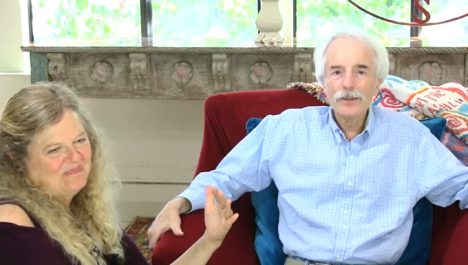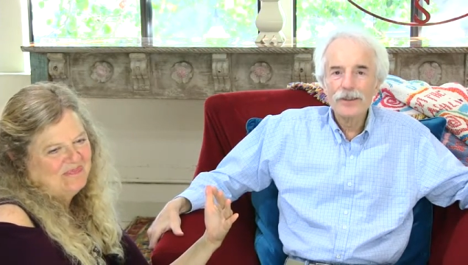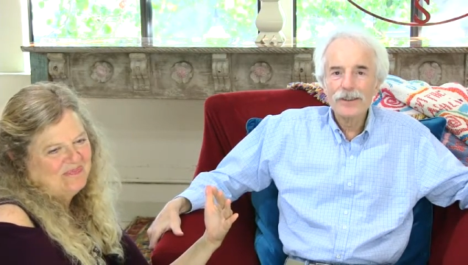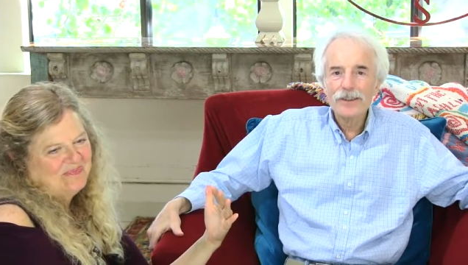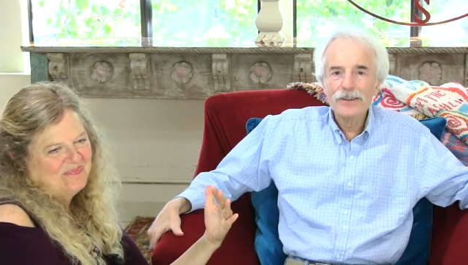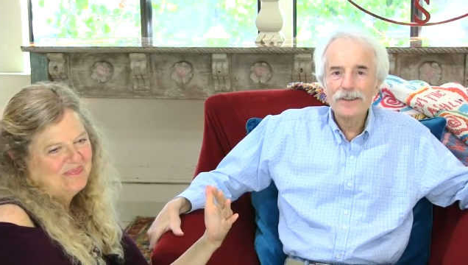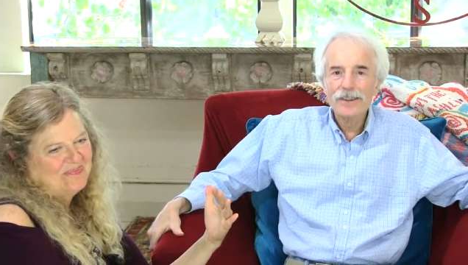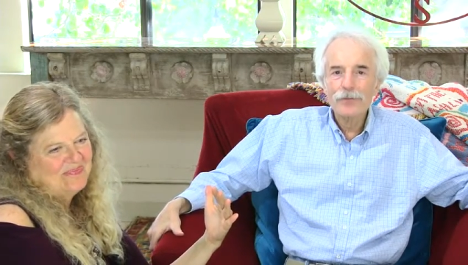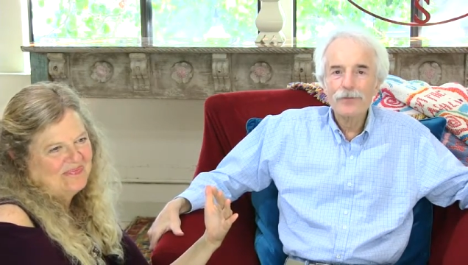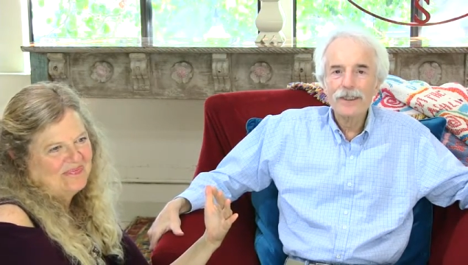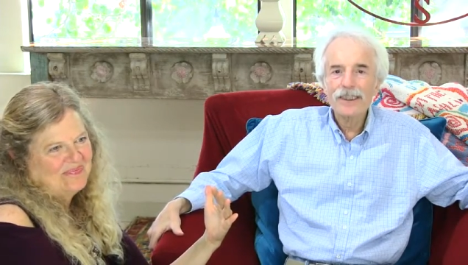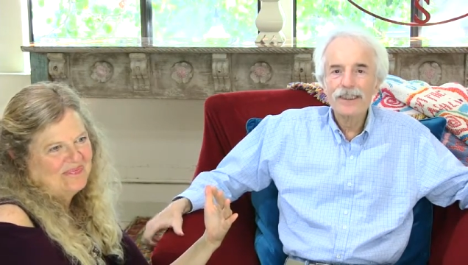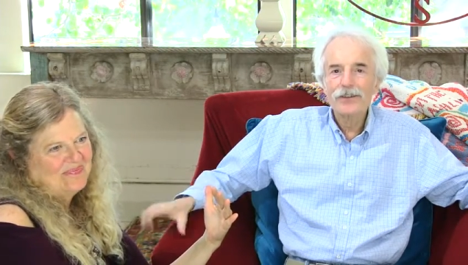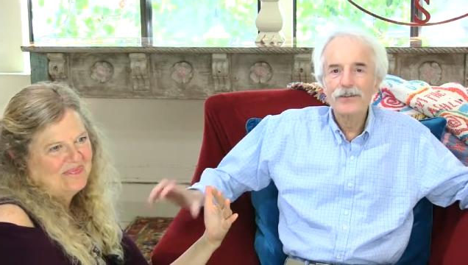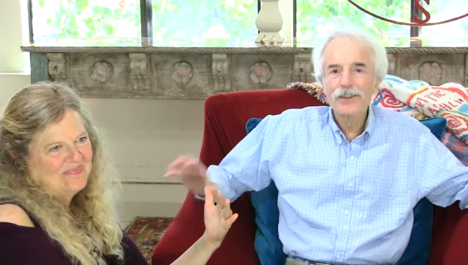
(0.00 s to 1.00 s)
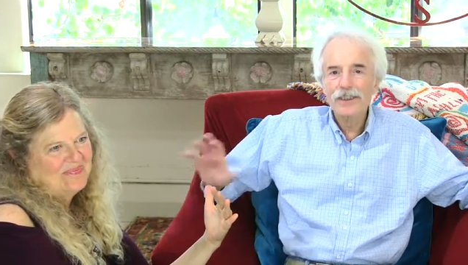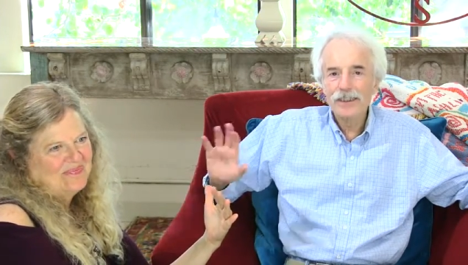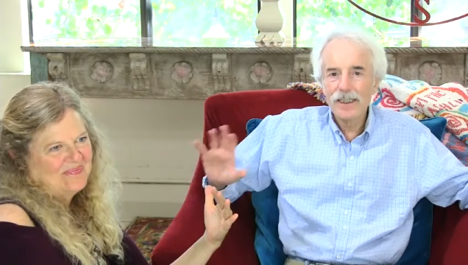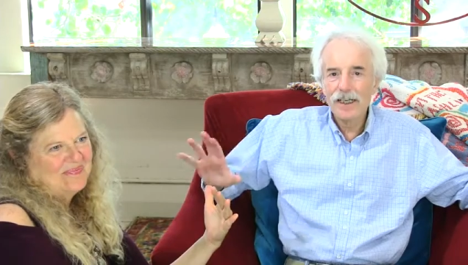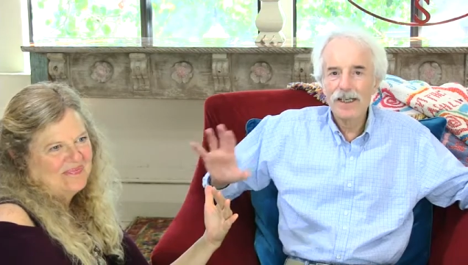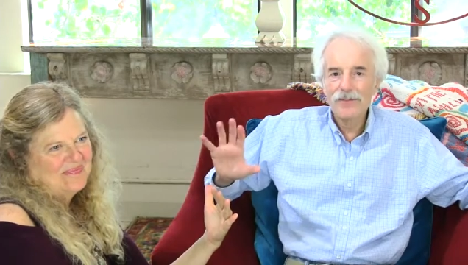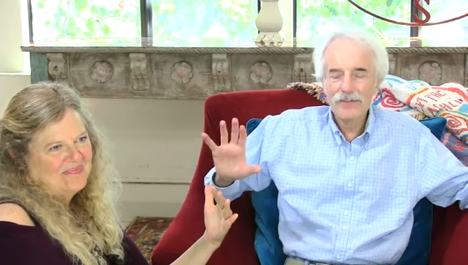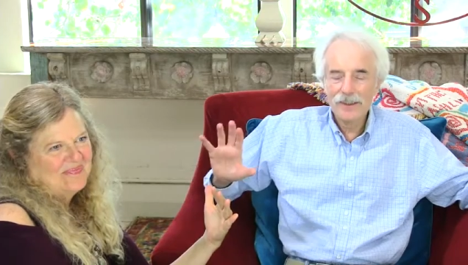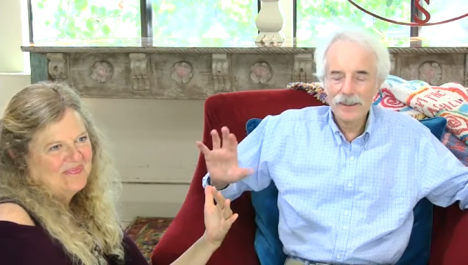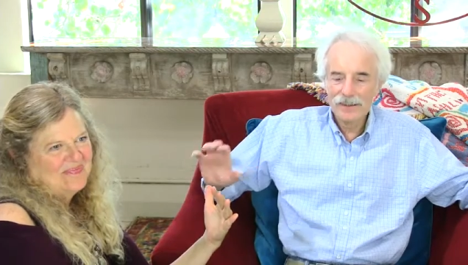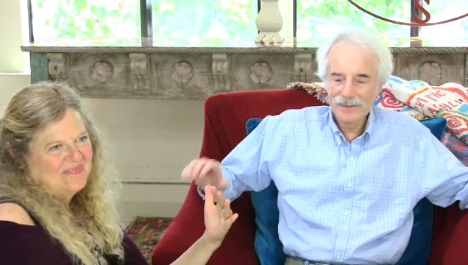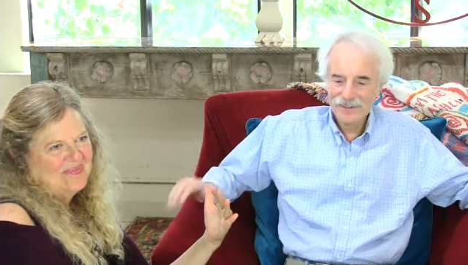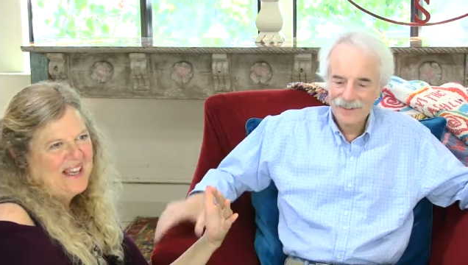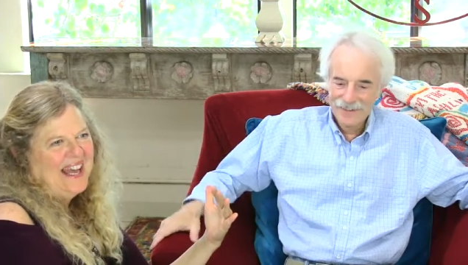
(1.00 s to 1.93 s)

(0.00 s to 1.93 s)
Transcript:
Speaker 1: book to somebody who's driving.